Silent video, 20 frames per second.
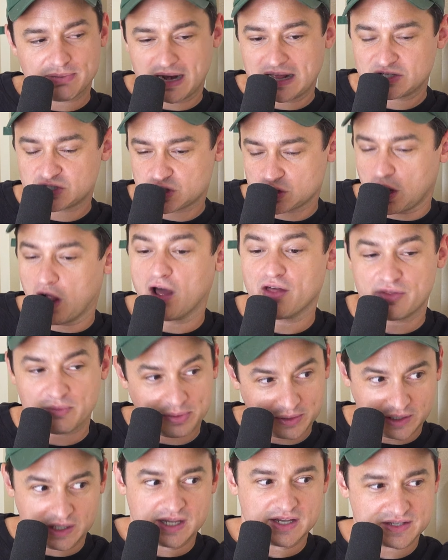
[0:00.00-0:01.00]
But I saw the
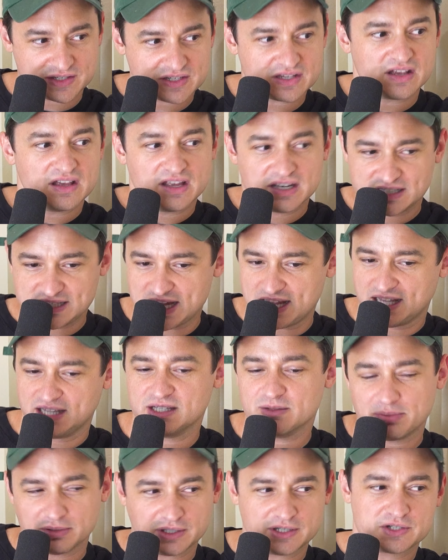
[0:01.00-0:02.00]
police
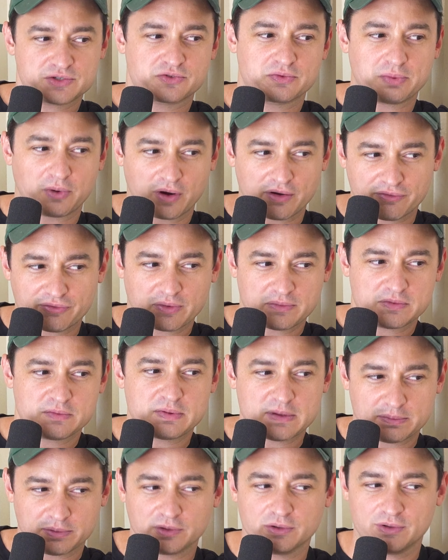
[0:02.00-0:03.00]
taking the police report from the
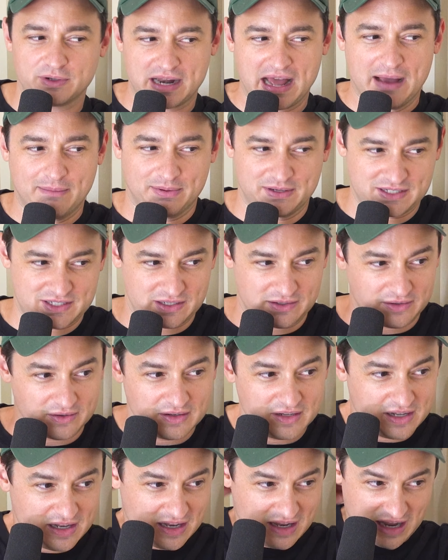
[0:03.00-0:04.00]
people who it happened to.
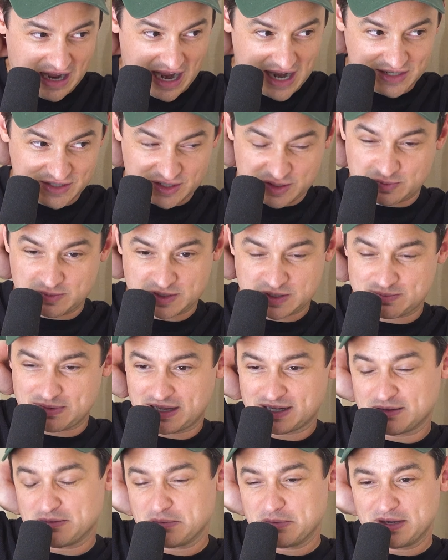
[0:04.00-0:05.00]
Yeah, I just missed it
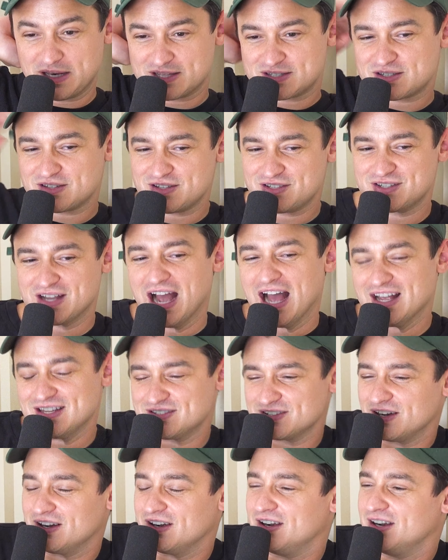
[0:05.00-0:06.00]
by a couple minutes. So these
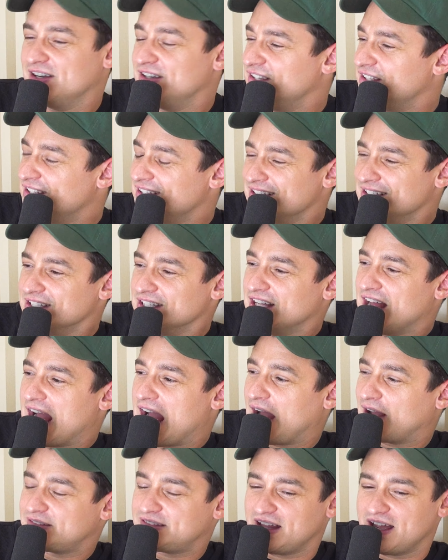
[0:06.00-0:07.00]
guys are
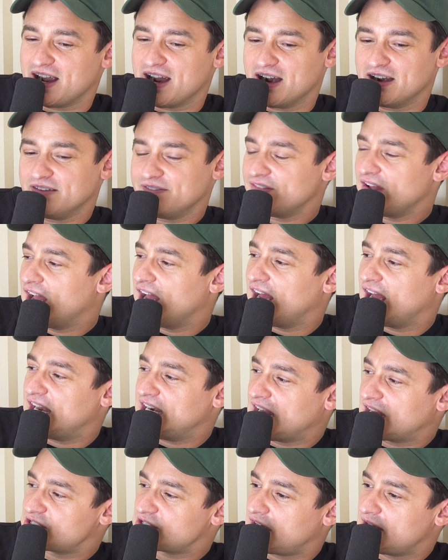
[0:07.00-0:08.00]
out there. Uh,
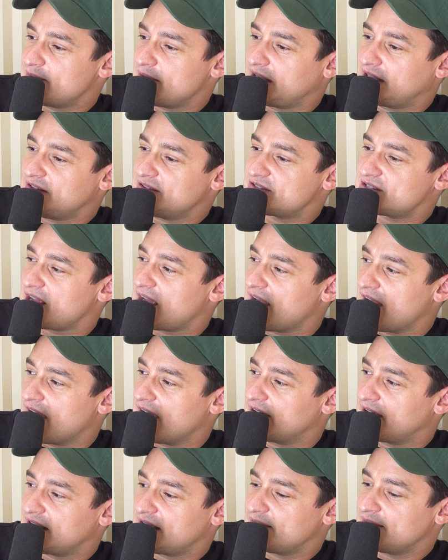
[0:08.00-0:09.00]
not trying to make you
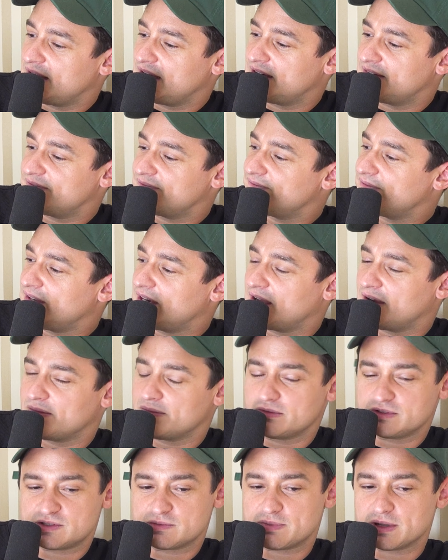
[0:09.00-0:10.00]
scared. I mean, you
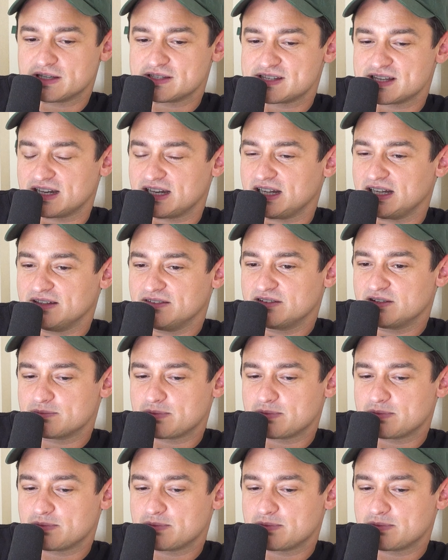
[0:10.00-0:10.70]
know, it's a big city.